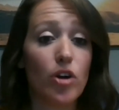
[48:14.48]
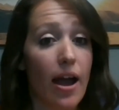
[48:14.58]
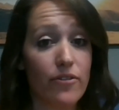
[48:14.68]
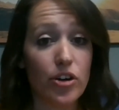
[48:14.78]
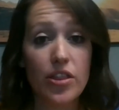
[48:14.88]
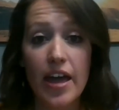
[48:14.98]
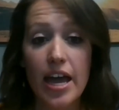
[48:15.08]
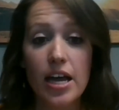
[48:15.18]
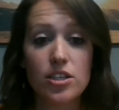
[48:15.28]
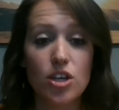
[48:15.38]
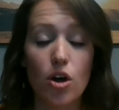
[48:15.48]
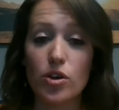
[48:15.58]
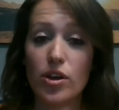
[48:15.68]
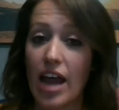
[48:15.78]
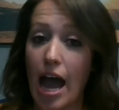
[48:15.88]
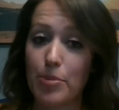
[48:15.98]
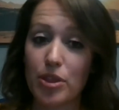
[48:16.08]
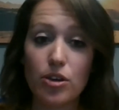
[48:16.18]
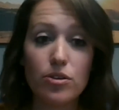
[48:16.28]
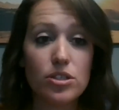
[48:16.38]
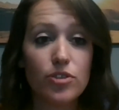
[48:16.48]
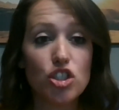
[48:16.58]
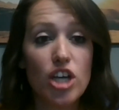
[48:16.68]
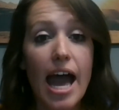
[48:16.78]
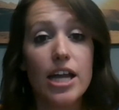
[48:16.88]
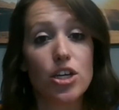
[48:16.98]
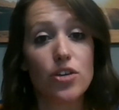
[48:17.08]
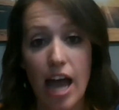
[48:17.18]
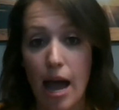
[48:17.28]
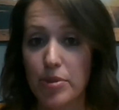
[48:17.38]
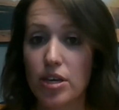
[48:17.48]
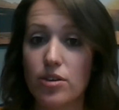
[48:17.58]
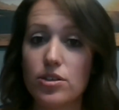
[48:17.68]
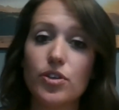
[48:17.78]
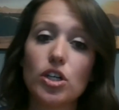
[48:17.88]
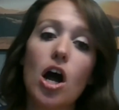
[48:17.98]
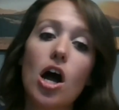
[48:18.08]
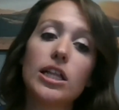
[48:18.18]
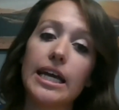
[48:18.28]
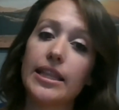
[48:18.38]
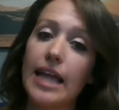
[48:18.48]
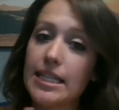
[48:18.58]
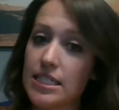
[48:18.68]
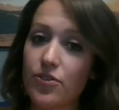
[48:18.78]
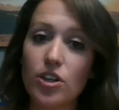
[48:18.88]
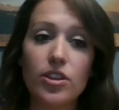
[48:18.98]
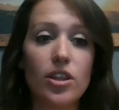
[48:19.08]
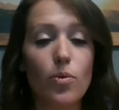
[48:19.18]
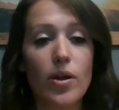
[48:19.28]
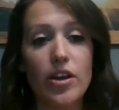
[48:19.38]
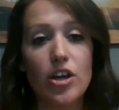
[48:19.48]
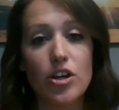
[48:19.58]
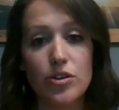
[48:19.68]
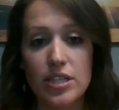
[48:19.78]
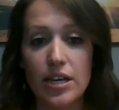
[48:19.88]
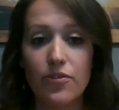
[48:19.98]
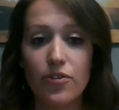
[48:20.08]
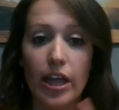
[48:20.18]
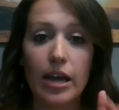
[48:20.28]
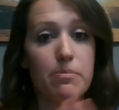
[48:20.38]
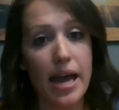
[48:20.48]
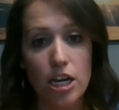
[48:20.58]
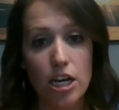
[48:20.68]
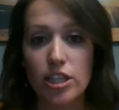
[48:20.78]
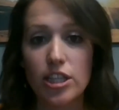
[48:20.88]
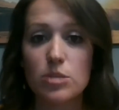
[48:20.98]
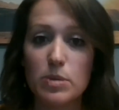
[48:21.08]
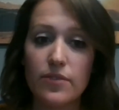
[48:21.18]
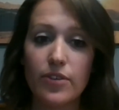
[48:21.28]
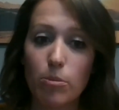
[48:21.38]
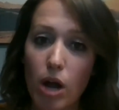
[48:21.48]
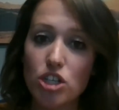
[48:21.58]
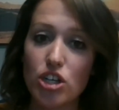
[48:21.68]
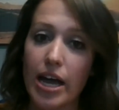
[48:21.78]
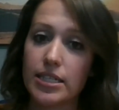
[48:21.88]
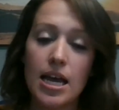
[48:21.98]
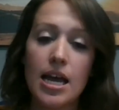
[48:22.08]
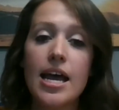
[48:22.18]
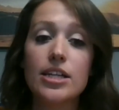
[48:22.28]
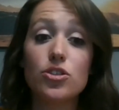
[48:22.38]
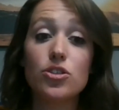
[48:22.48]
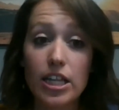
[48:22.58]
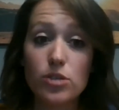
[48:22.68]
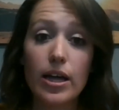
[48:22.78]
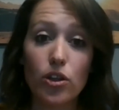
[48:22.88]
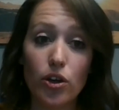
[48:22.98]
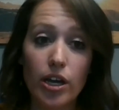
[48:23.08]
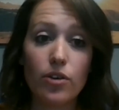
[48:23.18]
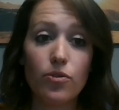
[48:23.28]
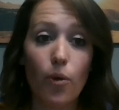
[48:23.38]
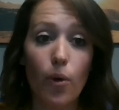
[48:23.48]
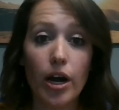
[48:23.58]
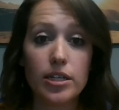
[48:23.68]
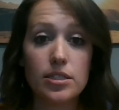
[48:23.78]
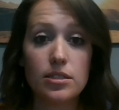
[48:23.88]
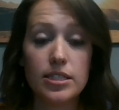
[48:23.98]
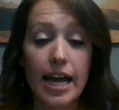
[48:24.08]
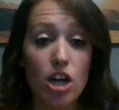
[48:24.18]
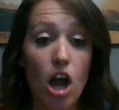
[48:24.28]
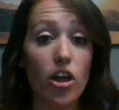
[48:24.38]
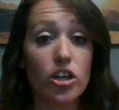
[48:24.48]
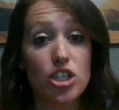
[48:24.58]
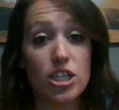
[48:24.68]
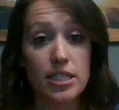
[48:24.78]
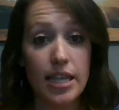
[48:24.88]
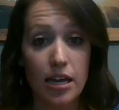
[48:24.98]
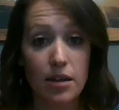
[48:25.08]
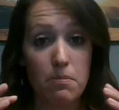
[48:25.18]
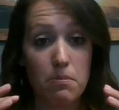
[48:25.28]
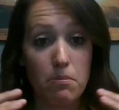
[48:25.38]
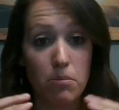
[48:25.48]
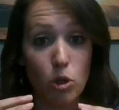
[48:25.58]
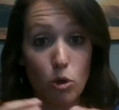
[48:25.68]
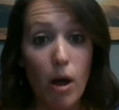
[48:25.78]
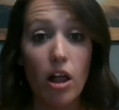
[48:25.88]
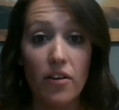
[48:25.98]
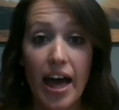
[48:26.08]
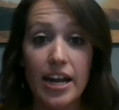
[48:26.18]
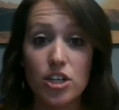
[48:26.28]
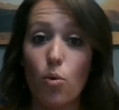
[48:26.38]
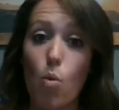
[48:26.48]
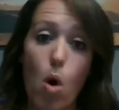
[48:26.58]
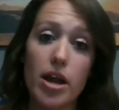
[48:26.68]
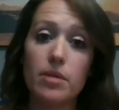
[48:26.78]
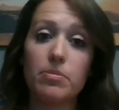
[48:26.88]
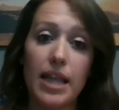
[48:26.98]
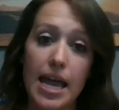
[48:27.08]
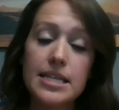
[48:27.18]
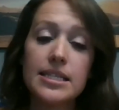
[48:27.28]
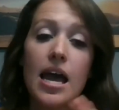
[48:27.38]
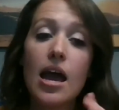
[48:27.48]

for everything. So you have an app that you use for chat, and you have an app that you use for calling, and that's different than the one that you're using for like managing the specific project. And so that's why looking for technologies that can loop all of that into one place,